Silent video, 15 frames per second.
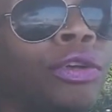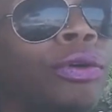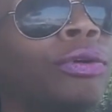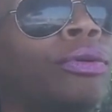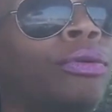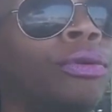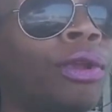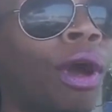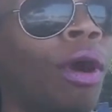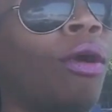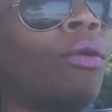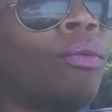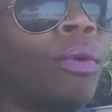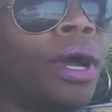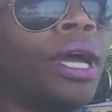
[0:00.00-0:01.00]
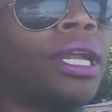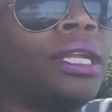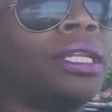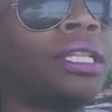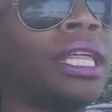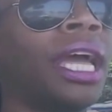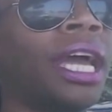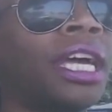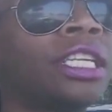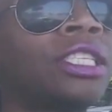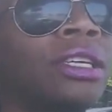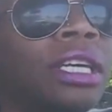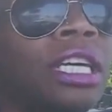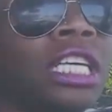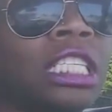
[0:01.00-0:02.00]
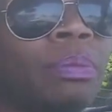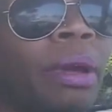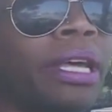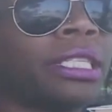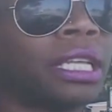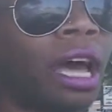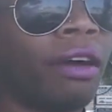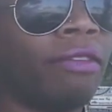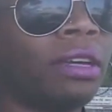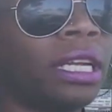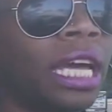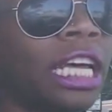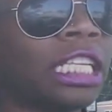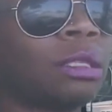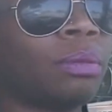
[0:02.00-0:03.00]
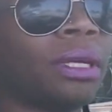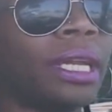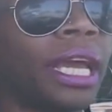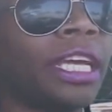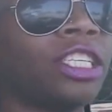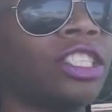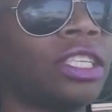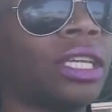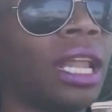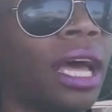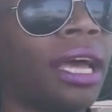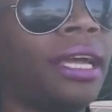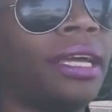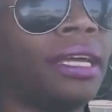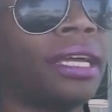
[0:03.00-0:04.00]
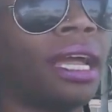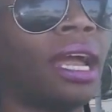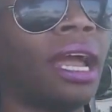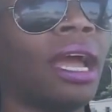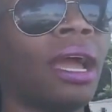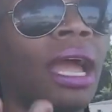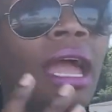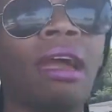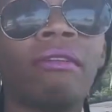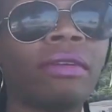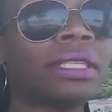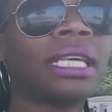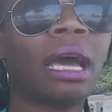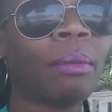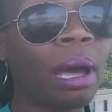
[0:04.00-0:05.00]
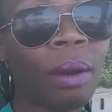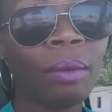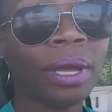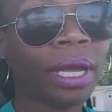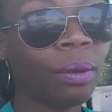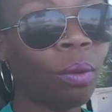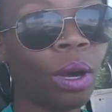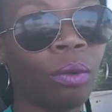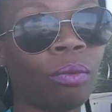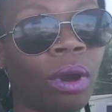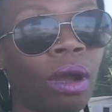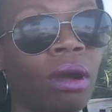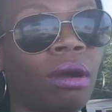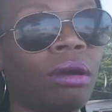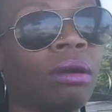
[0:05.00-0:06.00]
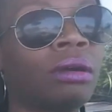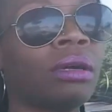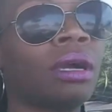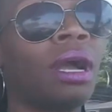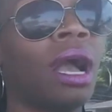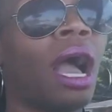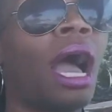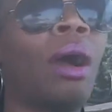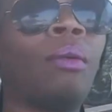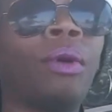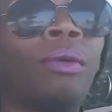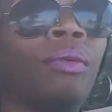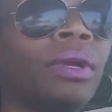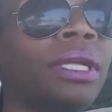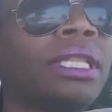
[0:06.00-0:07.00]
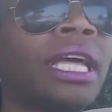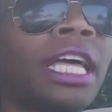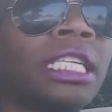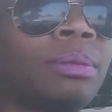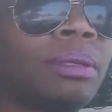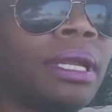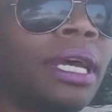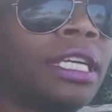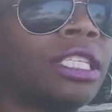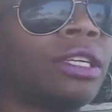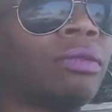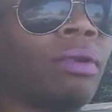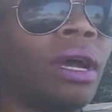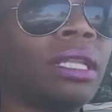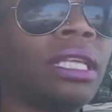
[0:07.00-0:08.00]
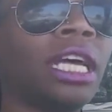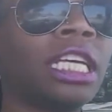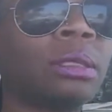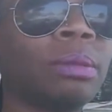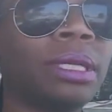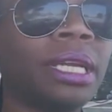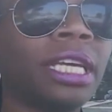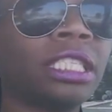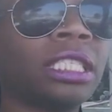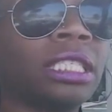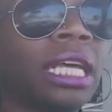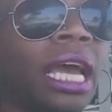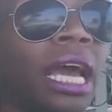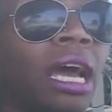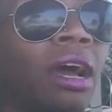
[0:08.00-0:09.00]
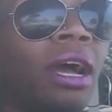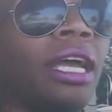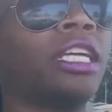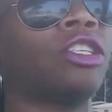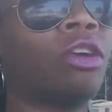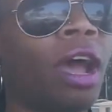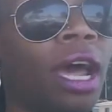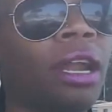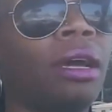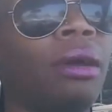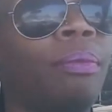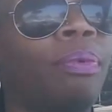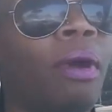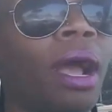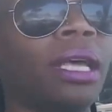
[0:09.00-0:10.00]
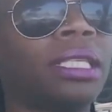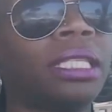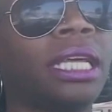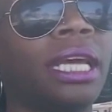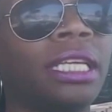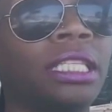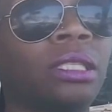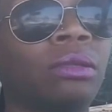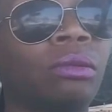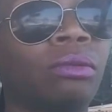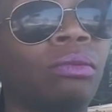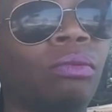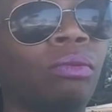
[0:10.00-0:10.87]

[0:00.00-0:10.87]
you know what the answer is based off of the explanation. Like, every time I would get one wrong, I would read the explanation, write the explanation down, and try to process